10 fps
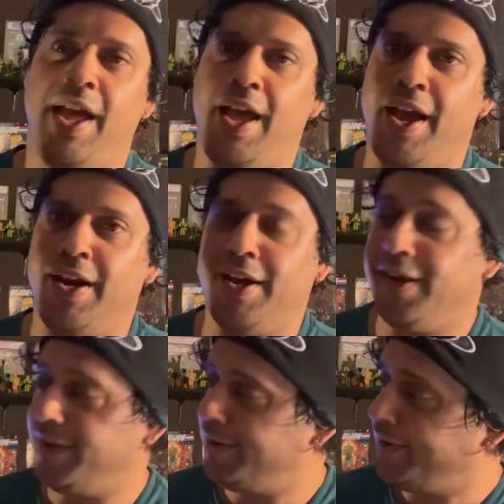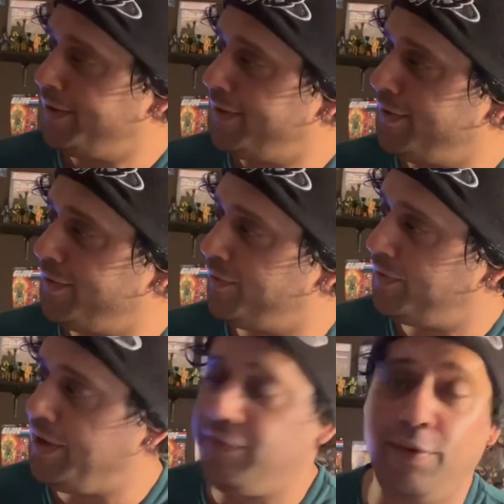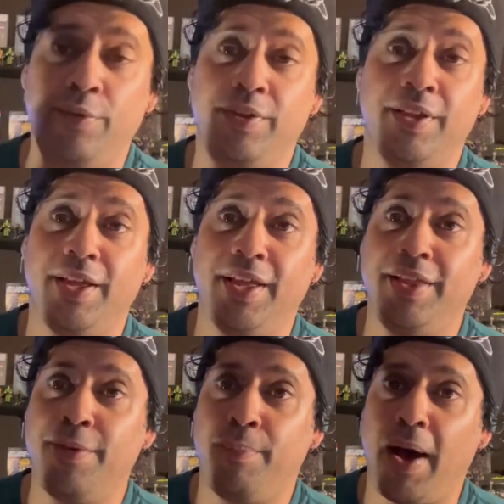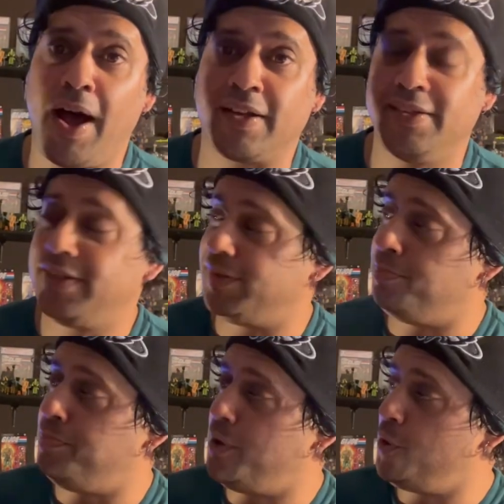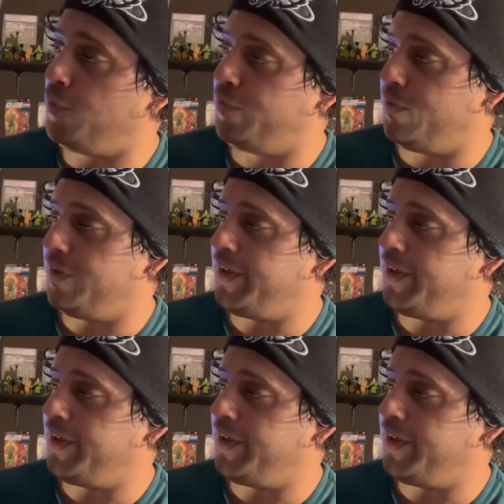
And uh, even though in the box, this is beautiful.